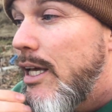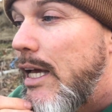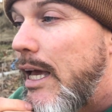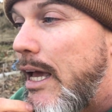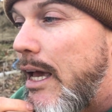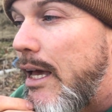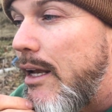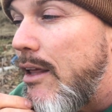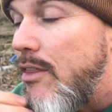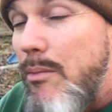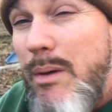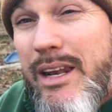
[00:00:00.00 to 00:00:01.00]
and
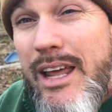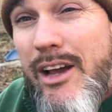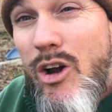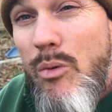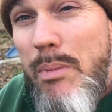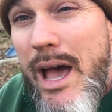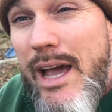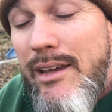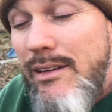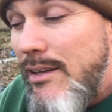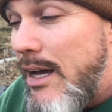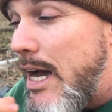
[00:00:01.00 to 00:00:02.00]
they may not go back
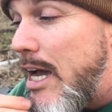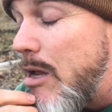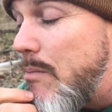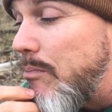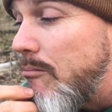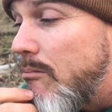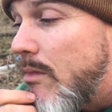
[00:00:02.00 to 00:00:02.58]
in time.